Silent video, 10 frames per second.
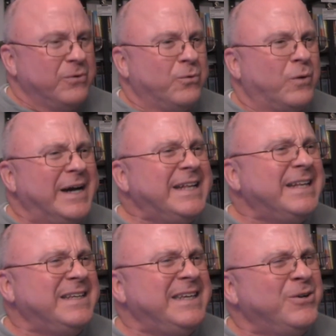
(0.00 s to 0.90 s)
why did
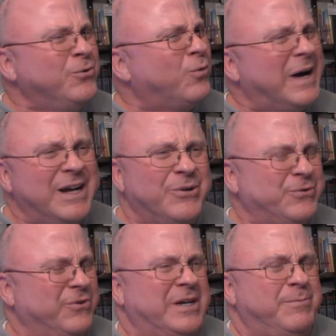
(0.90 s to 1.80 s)
it yield wild
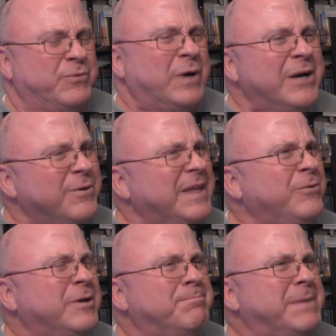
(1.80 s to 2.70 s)
grapes? Why were they
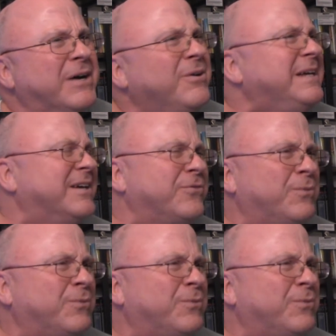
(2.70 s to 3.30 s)
rebellious?